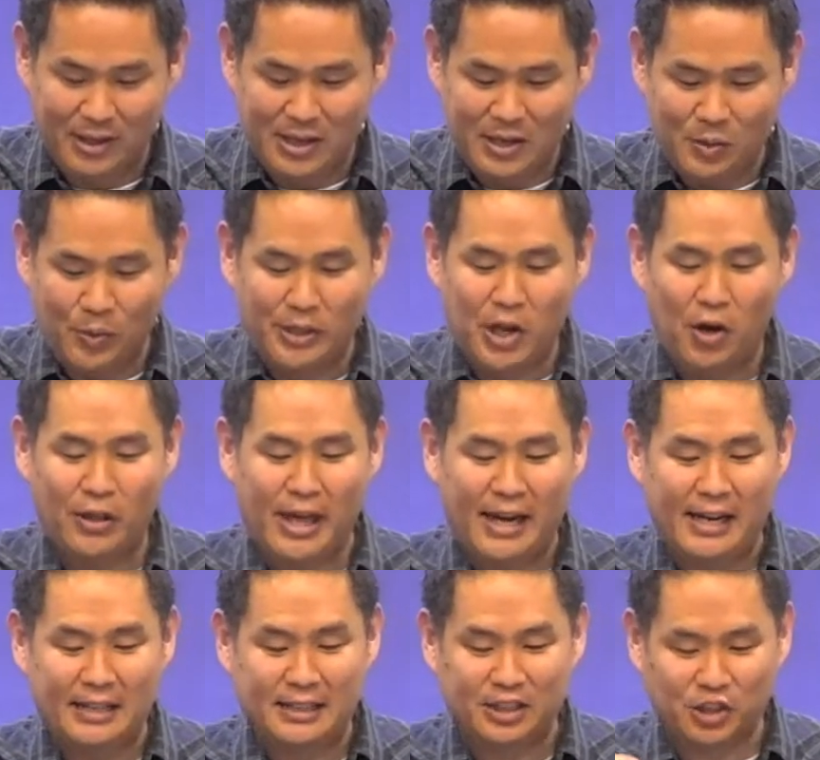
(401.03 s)
We know that
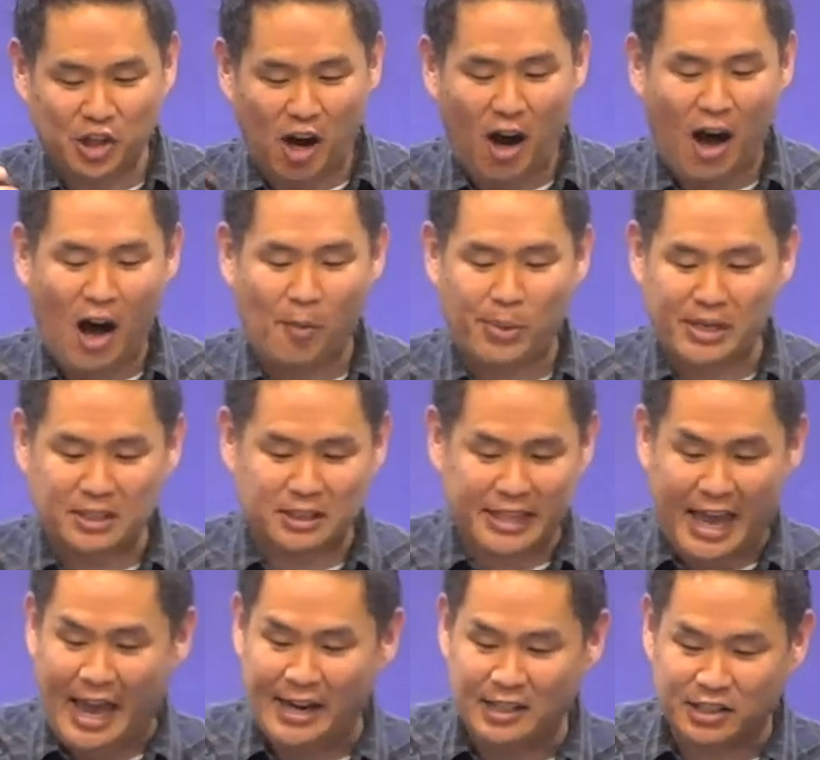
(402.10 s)
his job, his
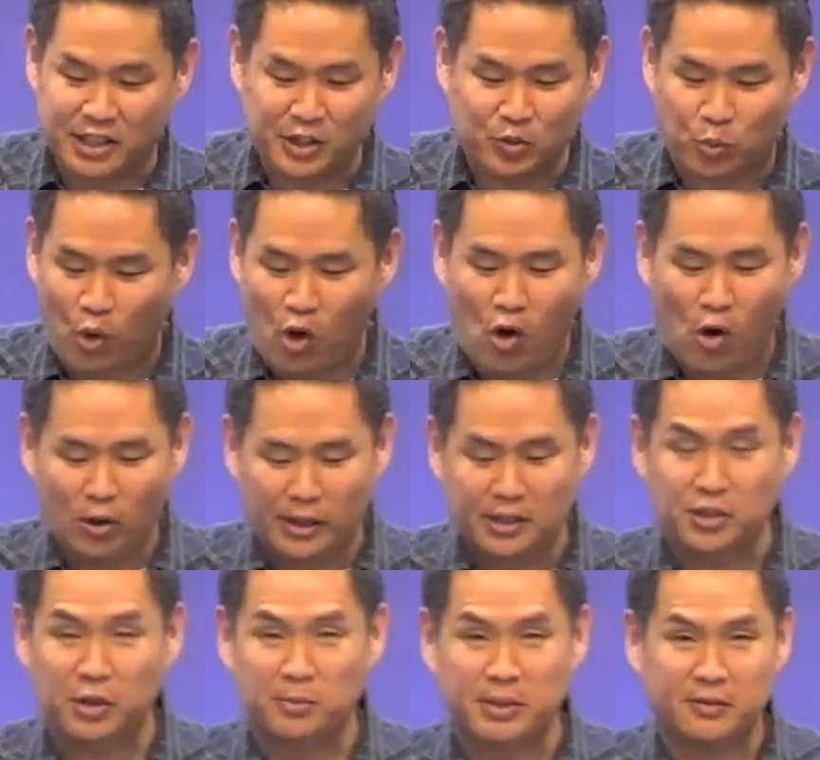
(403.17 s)
status, his role in
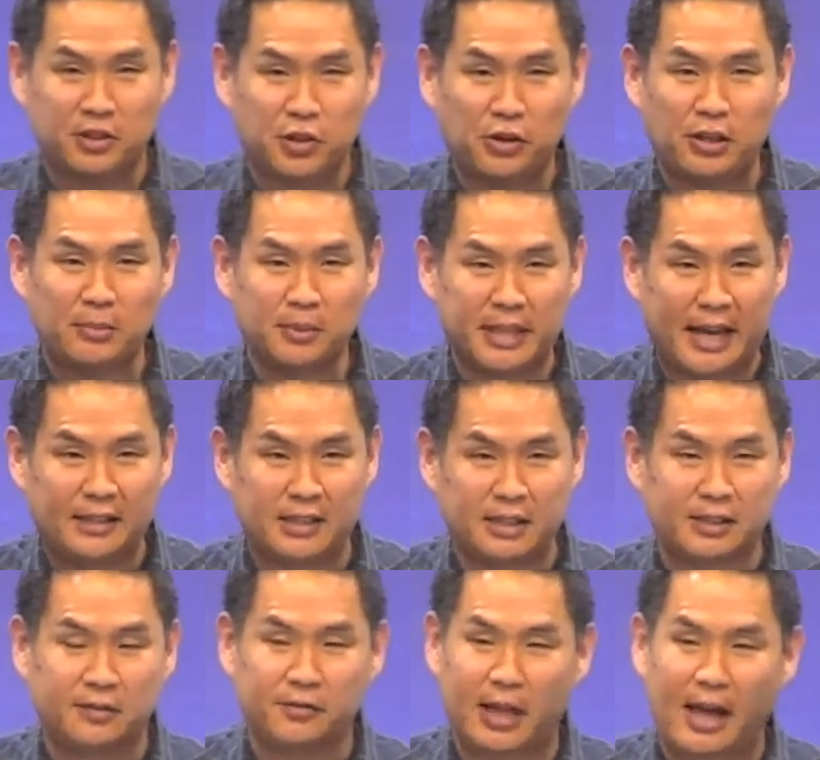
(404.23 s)
terms of the circumstances
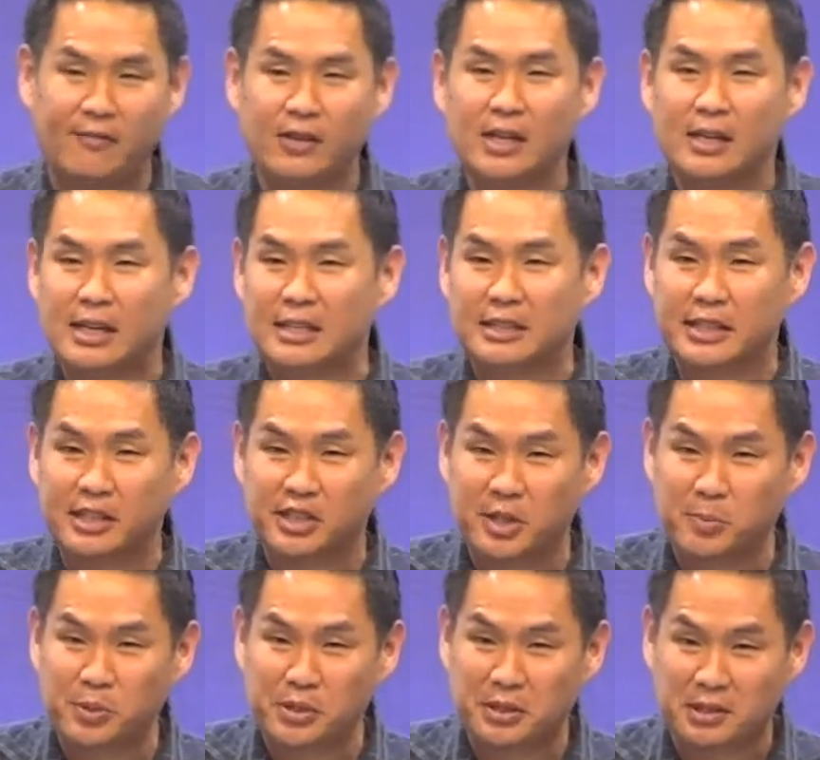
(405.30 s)
of life is an
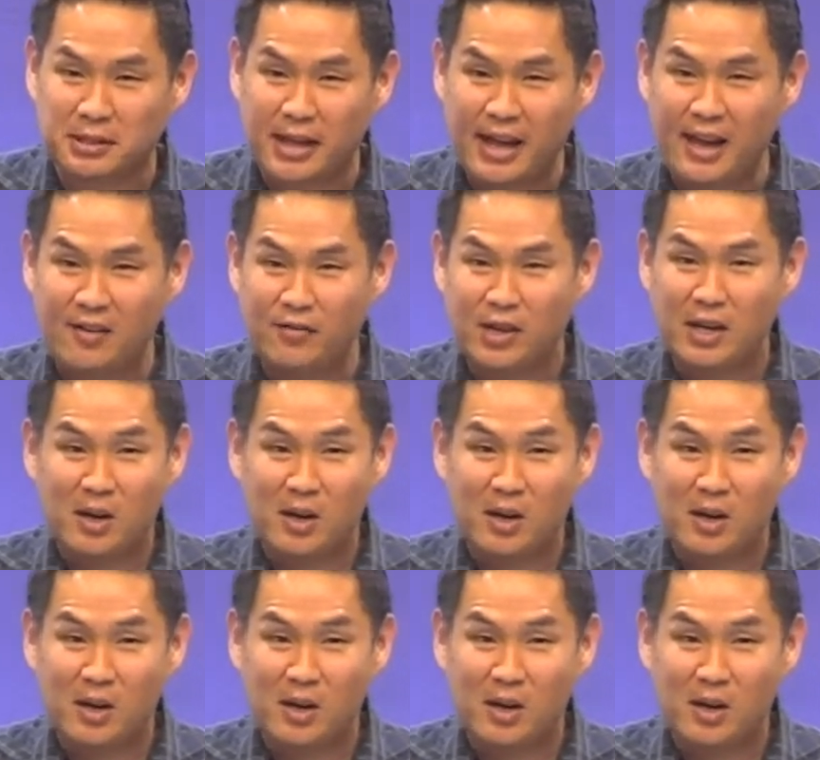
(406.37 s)
Egyptian slave,